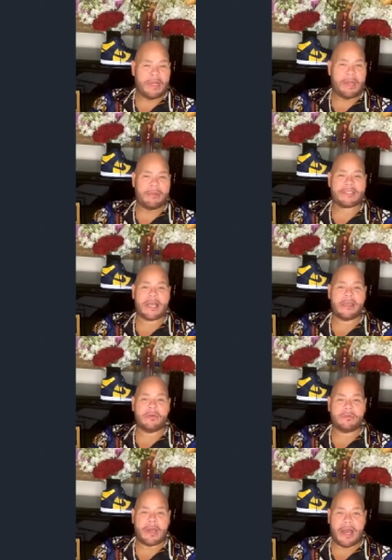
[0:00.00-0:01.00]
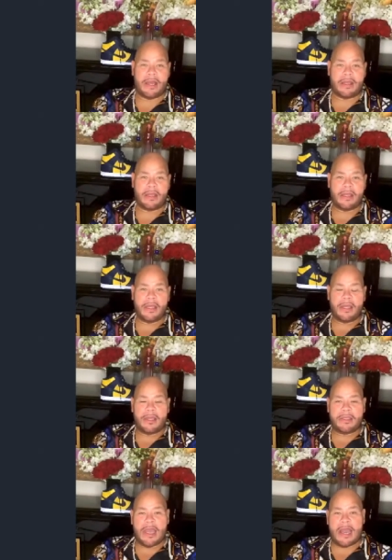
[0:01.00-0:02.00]
Let me tell you.
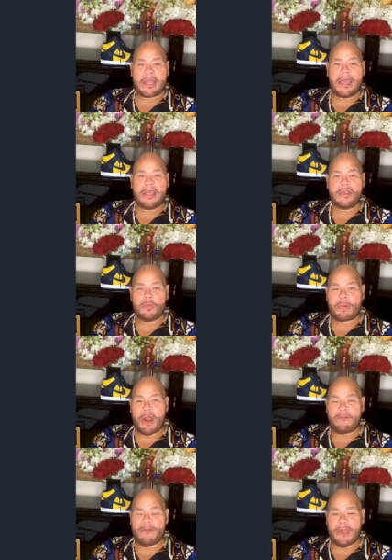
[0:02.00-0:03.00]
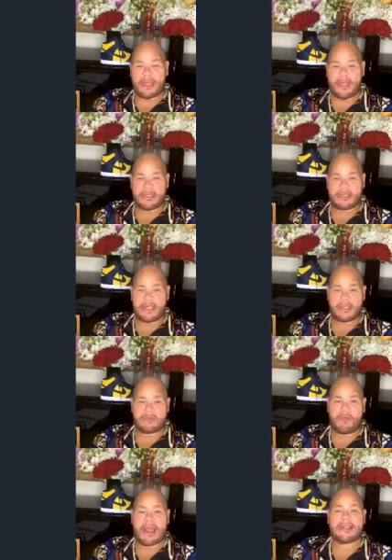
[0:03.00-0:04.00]
Yeah, I can hear you perfect. It's just
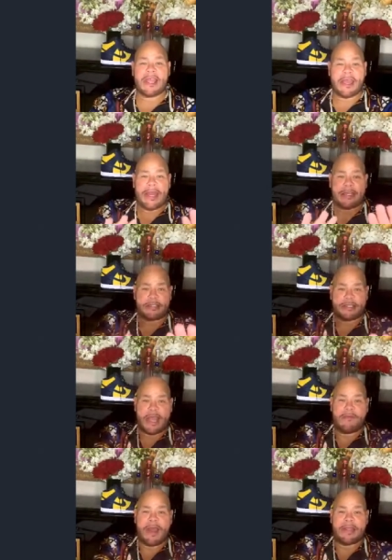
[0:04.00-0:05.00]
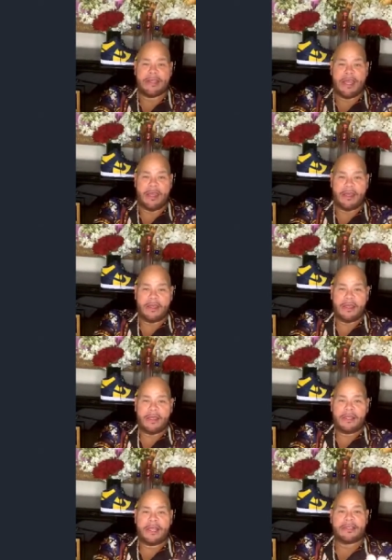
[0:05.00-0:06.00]
right there. Stay right there.
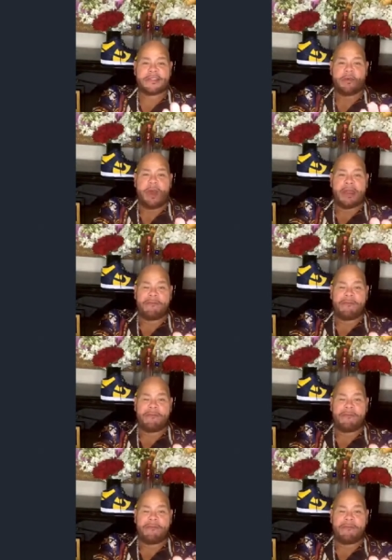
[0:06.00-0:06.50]
That's the right phone.